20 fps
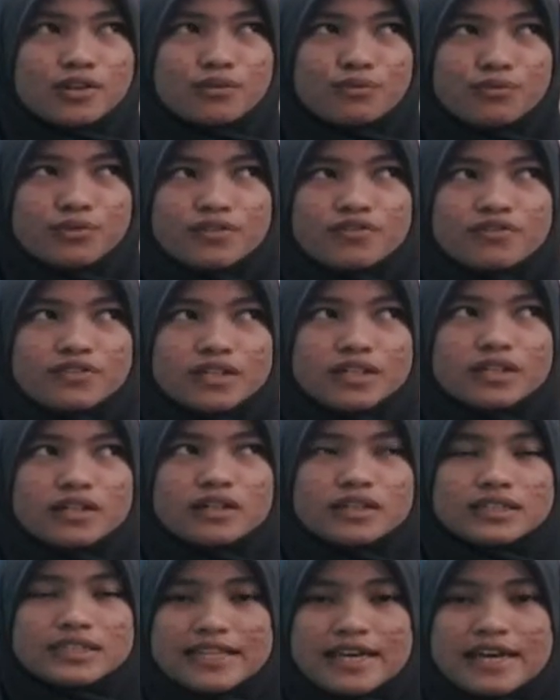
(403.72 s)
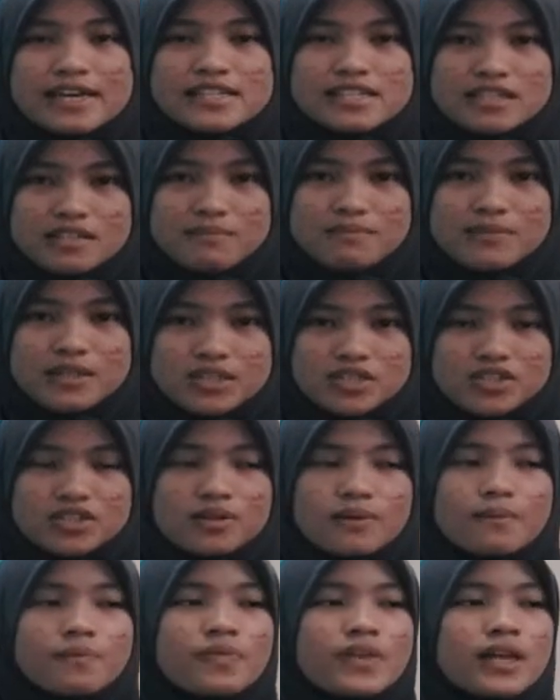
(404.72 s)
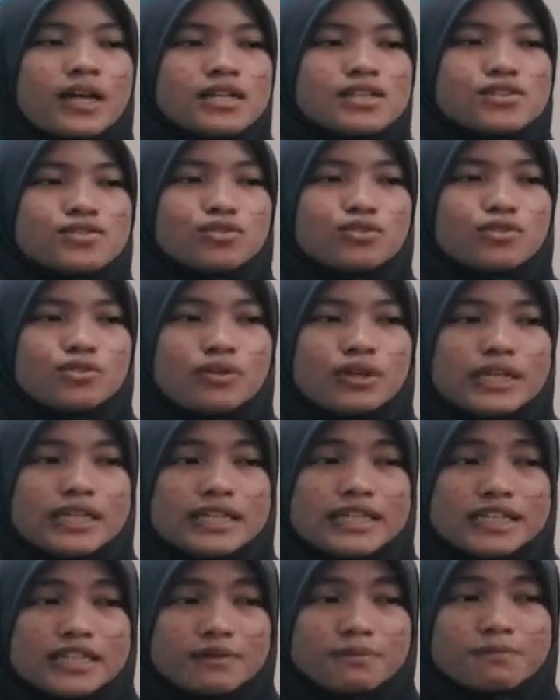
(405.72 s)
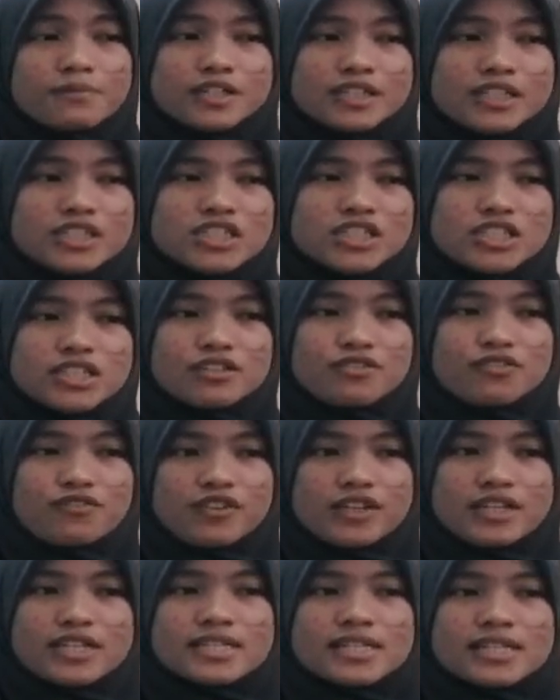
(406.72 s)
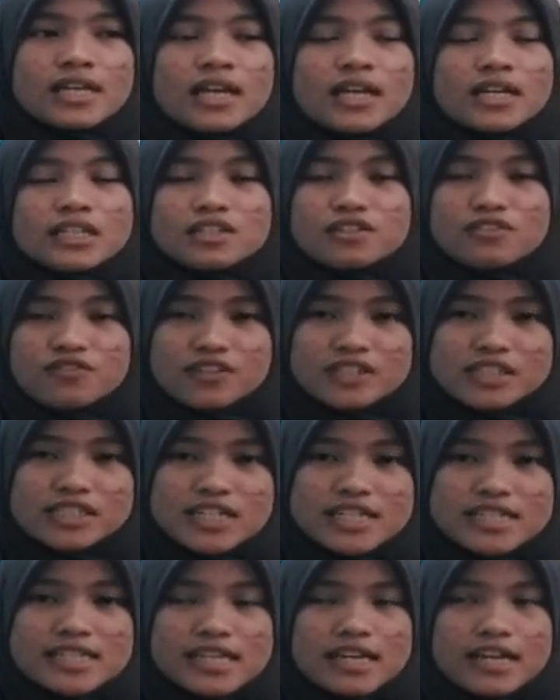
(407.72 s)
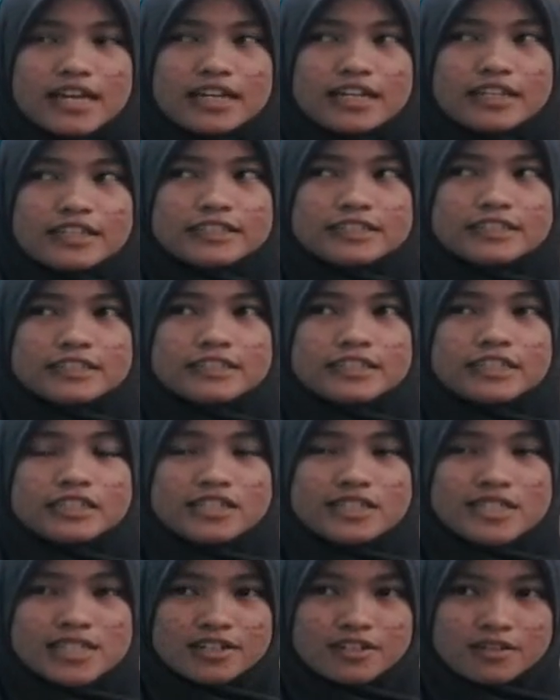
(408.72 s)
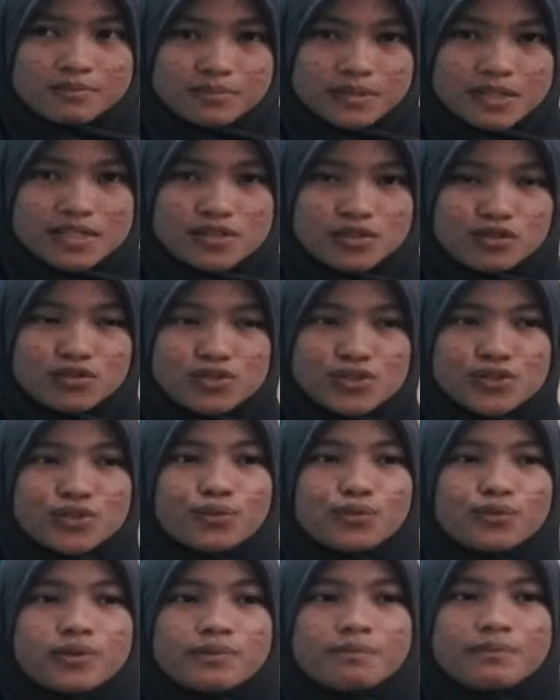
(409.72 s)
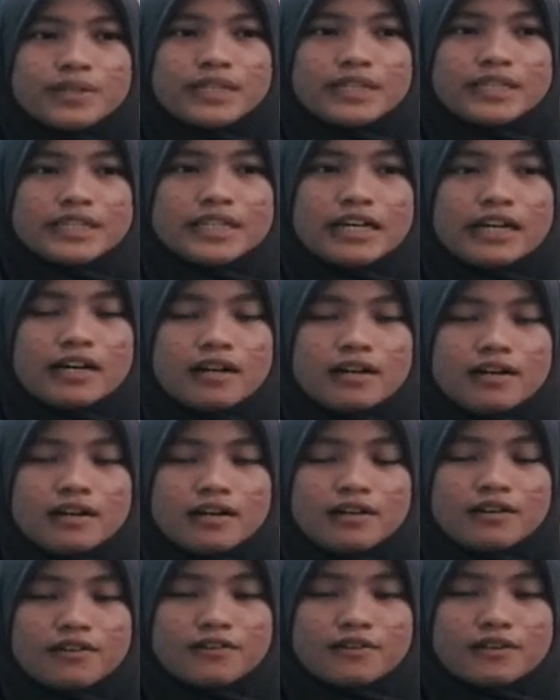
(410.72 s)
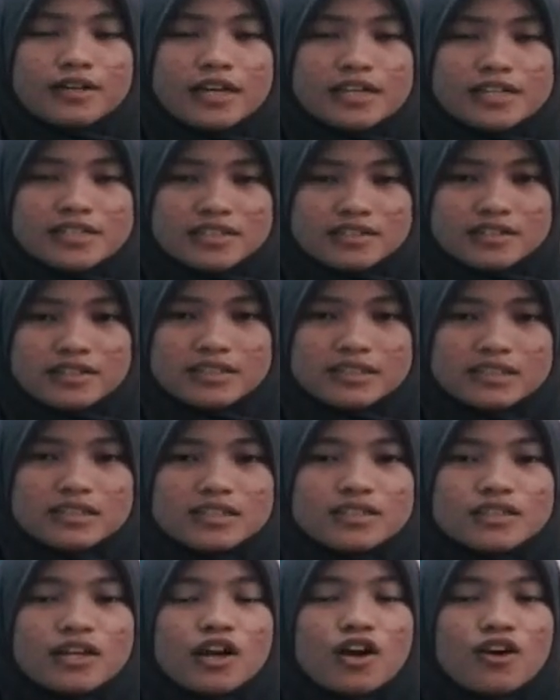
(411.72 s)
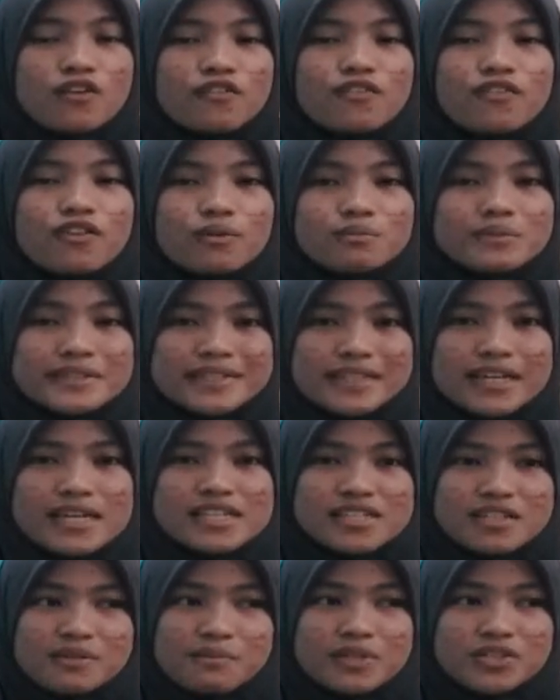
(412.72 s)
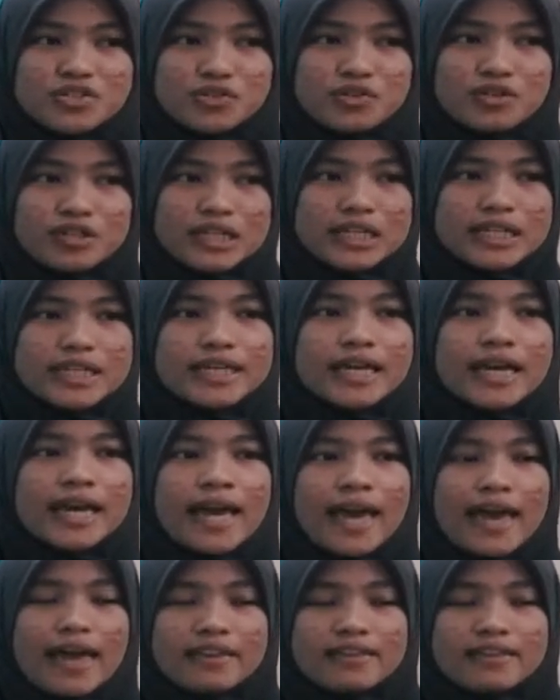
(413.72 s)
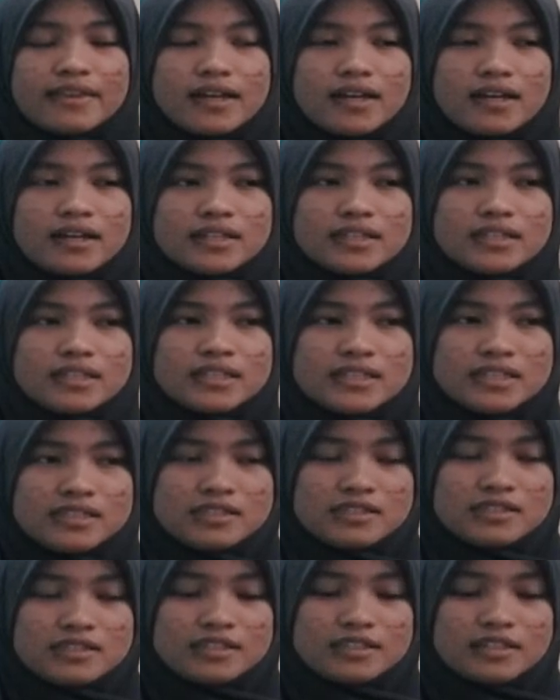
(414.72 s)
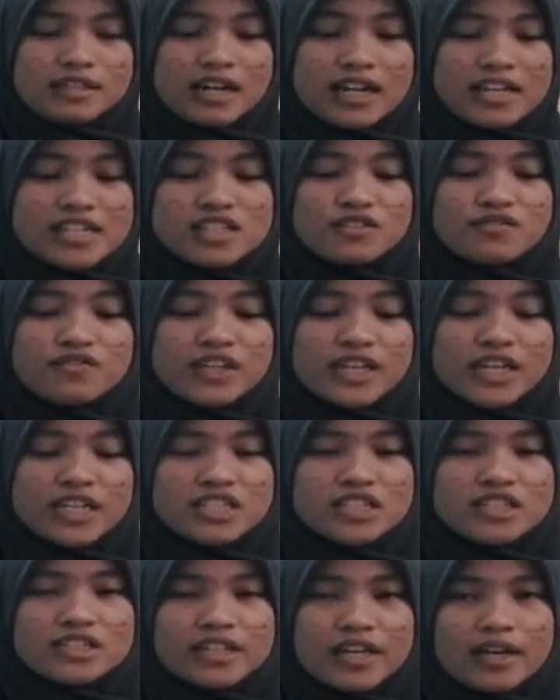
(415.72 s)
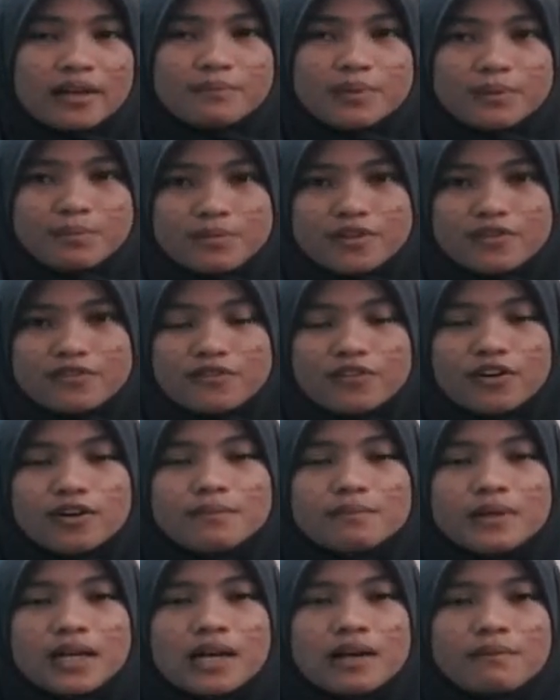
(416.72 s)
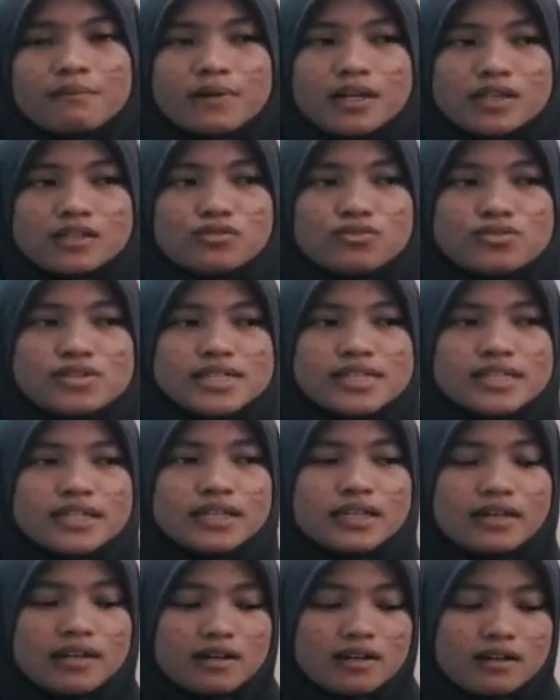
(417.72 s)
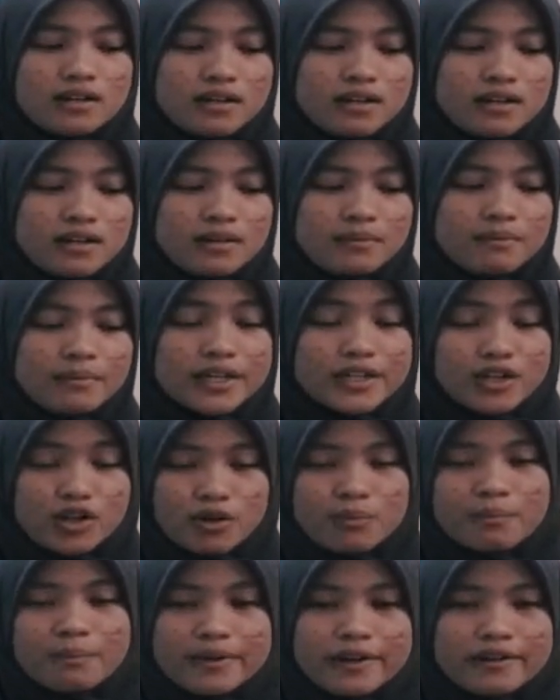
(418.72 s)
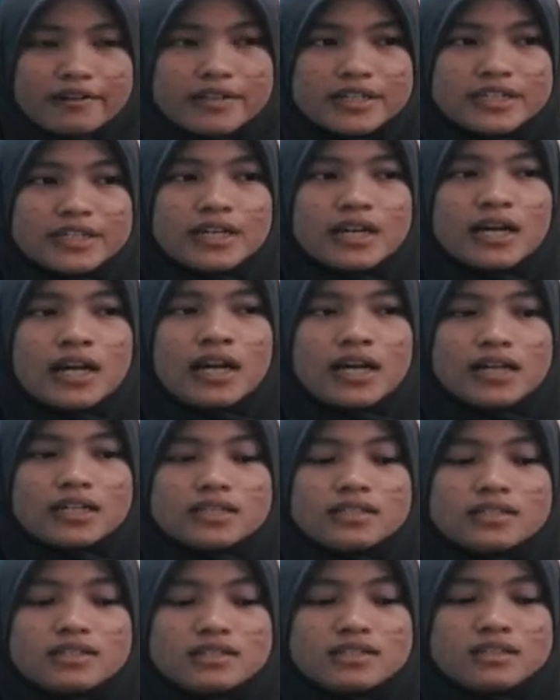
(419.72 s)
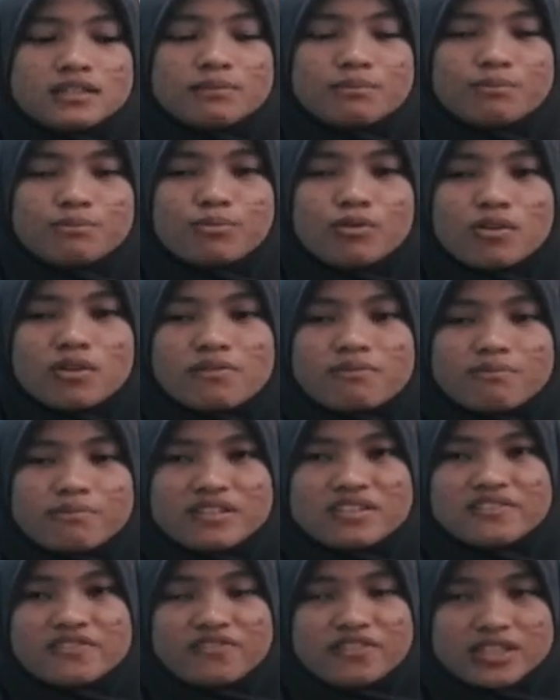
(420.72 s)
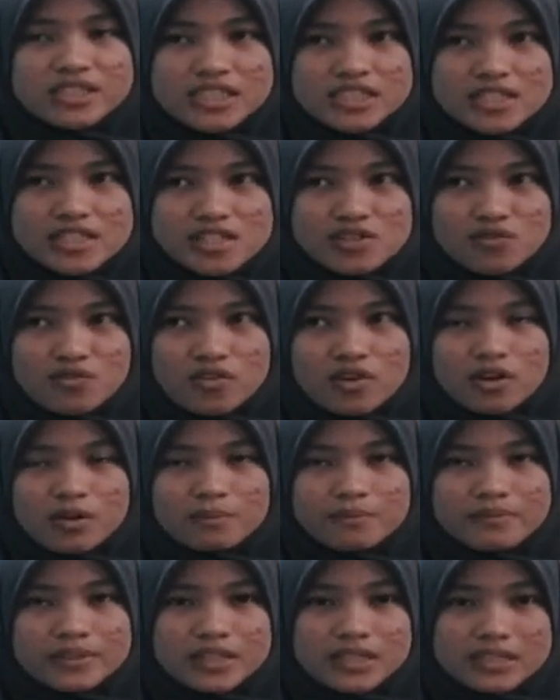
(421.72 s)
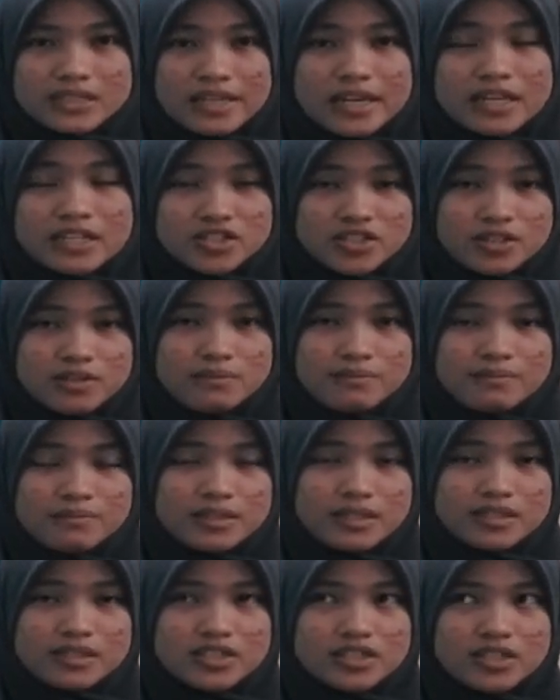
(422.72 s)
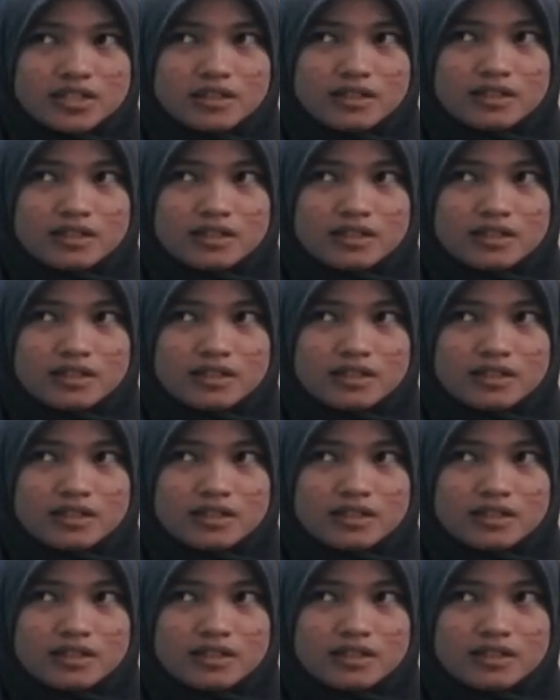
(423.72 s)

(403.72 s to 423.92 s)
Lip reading: with the test image. So in a prediction phase, the features and descriptors also will be extracted from the test image only, and then the classification can be performed by using by comparing the both features from the test image